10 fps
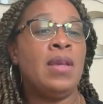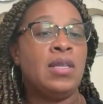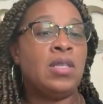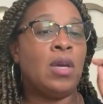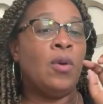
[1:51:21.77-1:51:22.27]

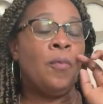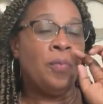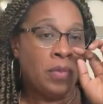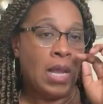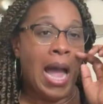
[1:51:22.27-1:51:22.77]
So
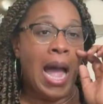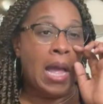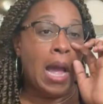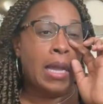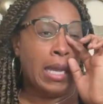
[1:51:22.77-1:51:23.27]

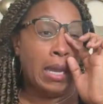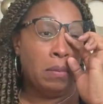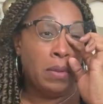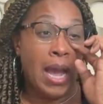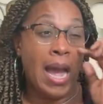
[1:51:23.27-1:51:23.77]
again,
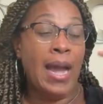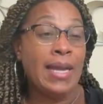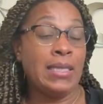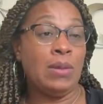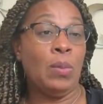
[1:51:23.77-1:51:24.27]
when
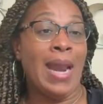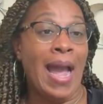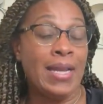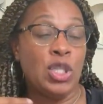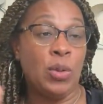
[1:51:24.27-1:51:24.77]

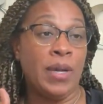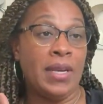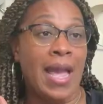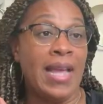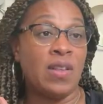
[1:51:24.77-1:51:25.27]
I do
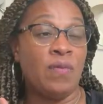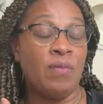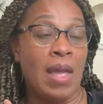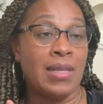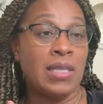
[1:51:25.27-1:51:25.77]
it as
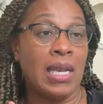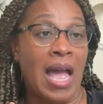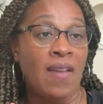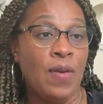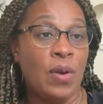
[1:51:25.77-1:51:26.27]
a
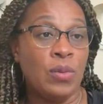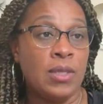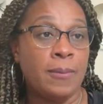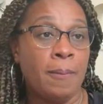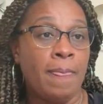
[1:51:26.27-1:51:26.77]
live
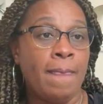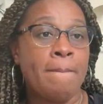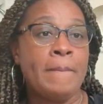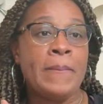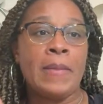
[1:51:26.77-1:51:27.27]
host,
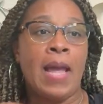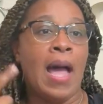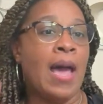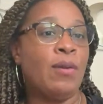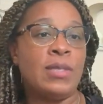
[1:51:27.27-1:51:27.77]

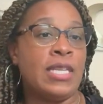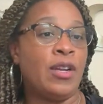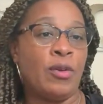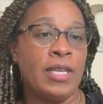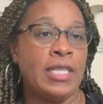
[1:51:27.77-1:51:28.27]
I don't see a
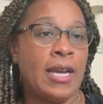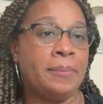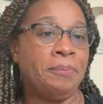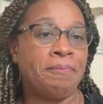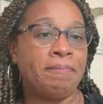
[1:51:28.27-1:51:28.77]
green dot.
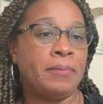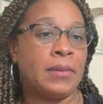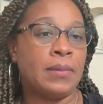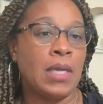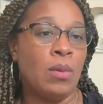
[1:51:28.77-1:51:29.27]

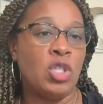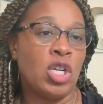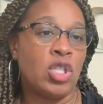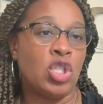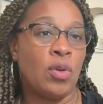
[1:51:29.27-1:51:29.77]
I wish I
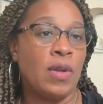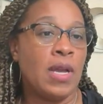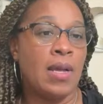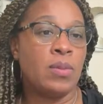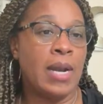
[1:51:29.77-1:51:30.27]
could show you
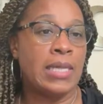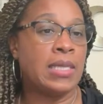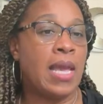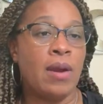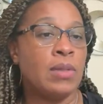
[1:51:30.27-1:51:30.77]
guys what I
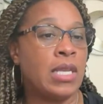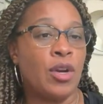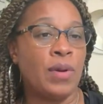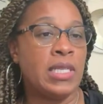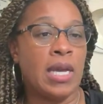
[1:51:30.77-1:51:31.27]
see. I don't see a
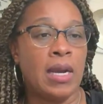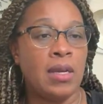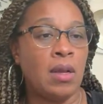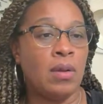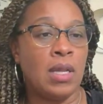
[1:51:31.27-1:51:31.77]
green dot
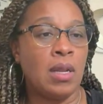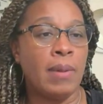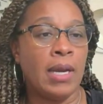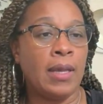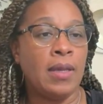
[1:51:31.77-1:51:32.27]
on
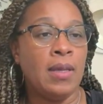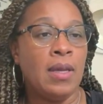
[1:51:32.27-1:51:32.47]
anybody.